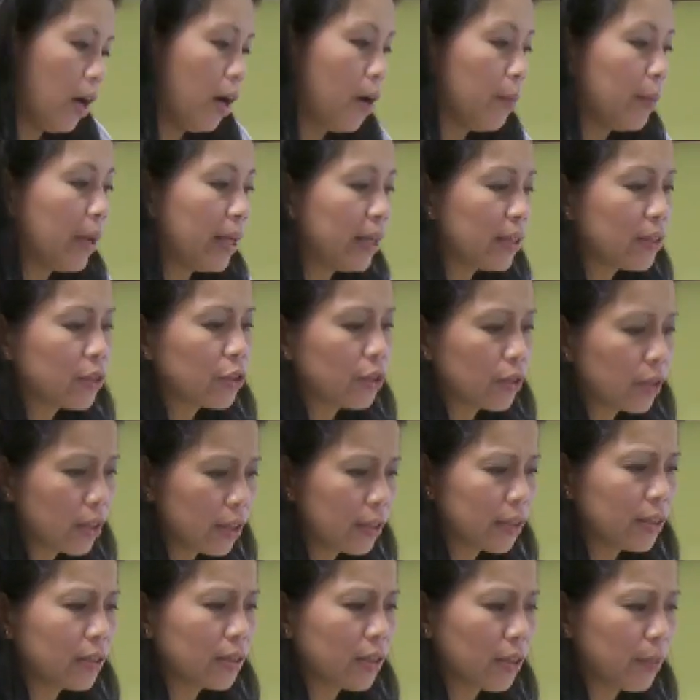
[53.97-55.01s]
And it's
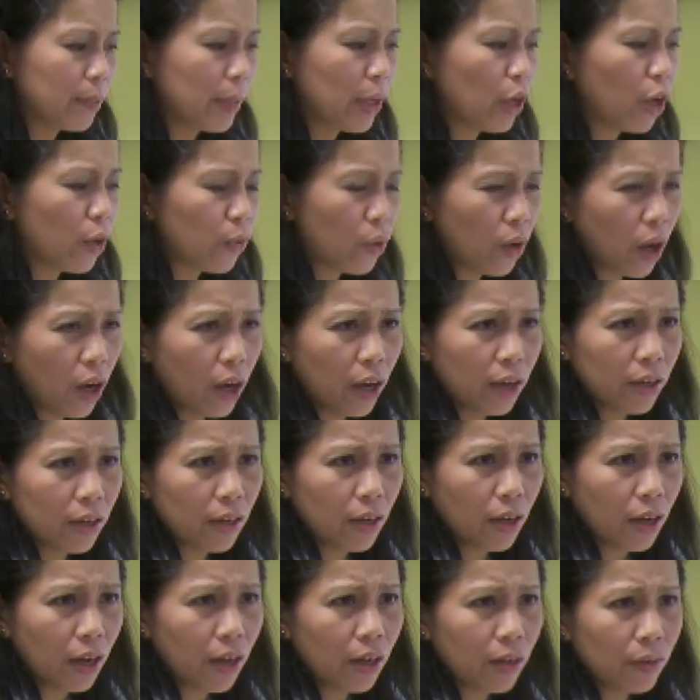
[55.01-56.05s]
because it's going to be on
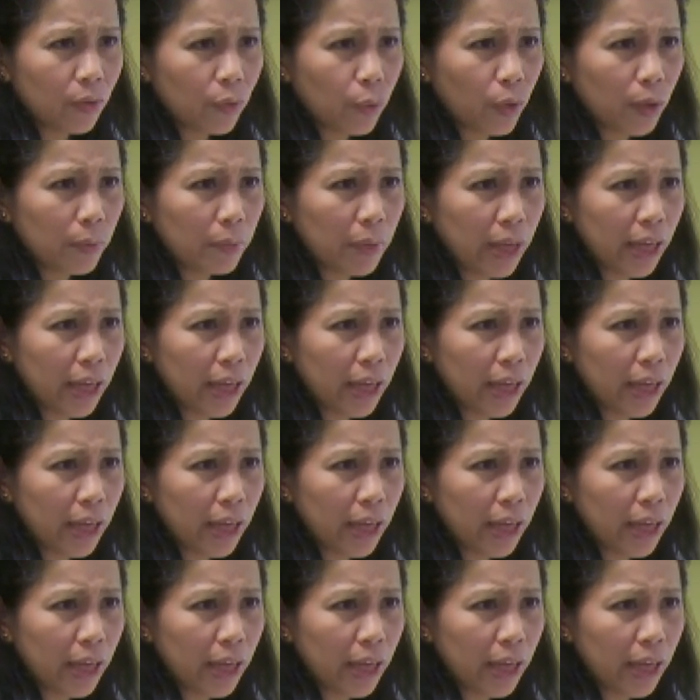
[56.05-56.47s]
one